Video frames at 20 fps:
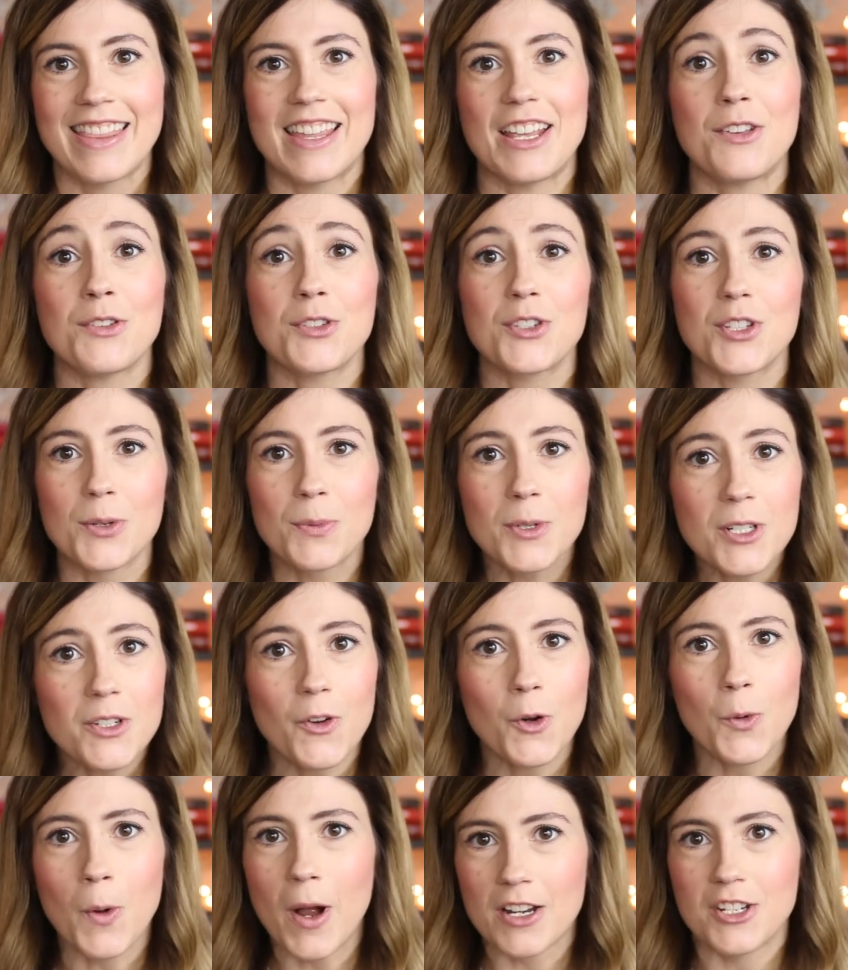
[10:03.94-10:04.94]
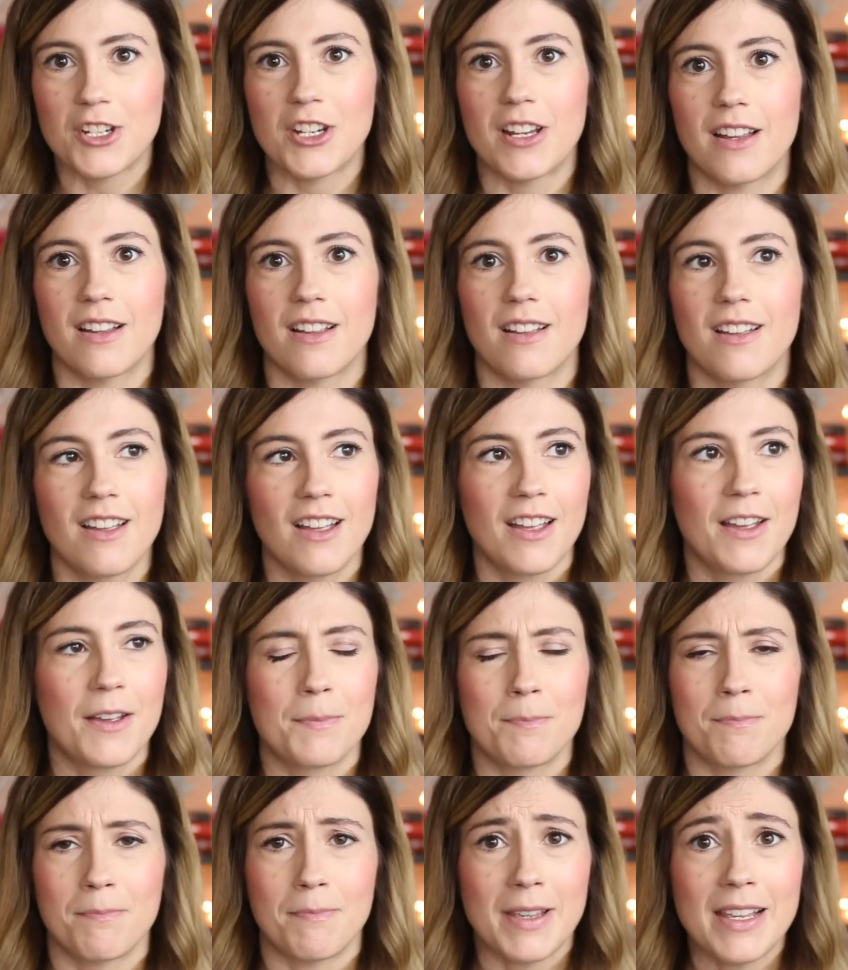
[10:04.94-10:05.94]
Thank you so much for watching.
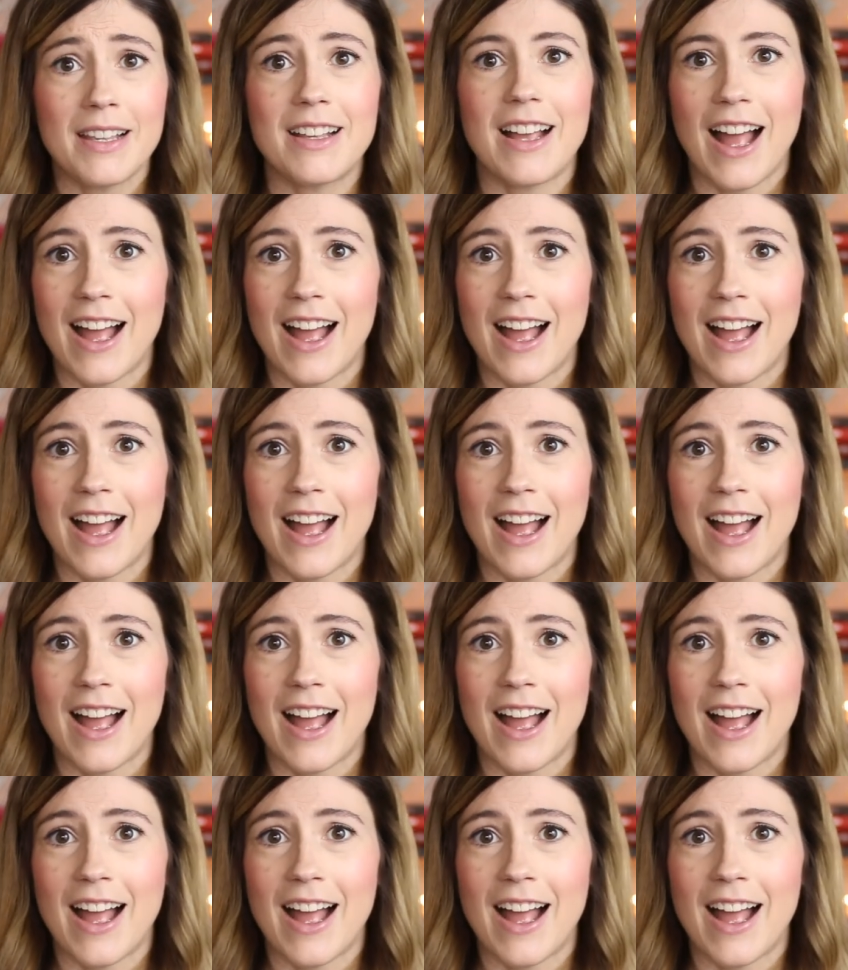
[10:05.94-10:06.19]
Be